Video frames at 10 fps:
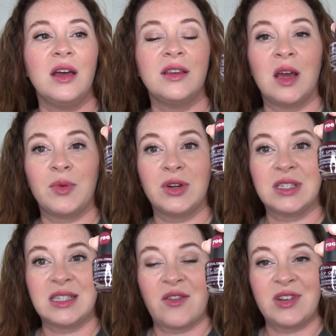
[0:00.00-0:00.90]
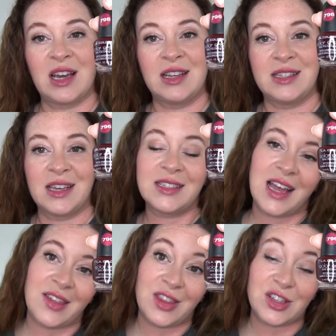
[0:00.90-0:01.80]
number 796,
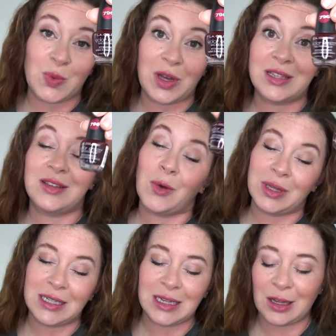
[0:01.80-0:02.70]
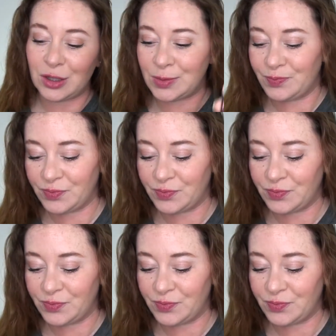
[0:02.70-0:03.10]
and this was only $1.